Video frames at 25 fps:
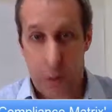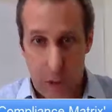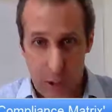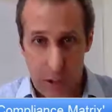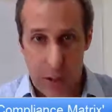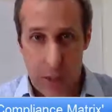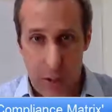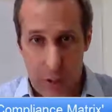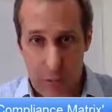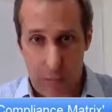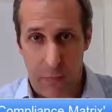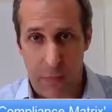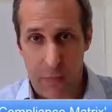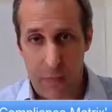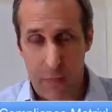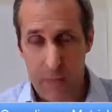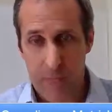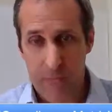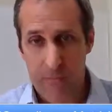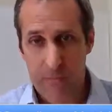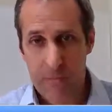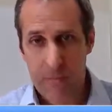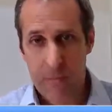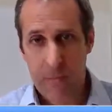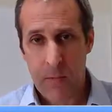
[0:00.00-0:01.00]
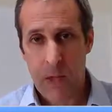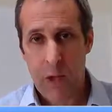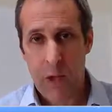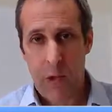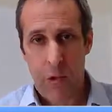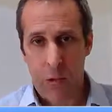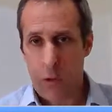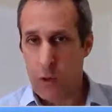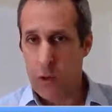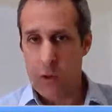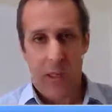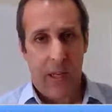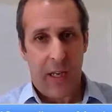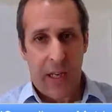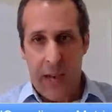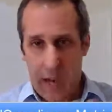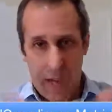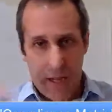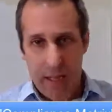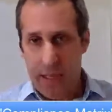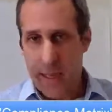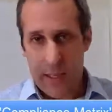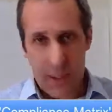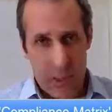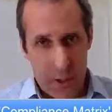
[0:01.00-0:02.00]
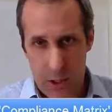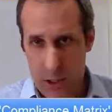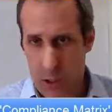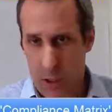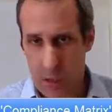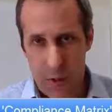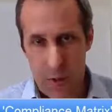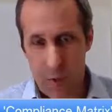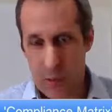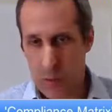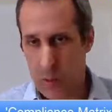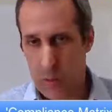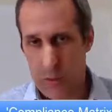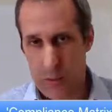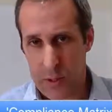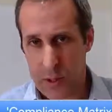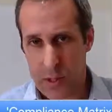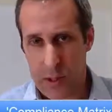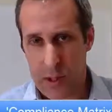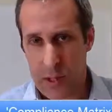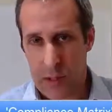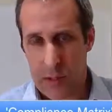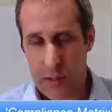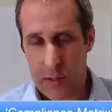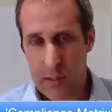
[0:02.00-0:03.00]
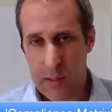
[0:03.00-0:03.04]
yourself, not any external auditor.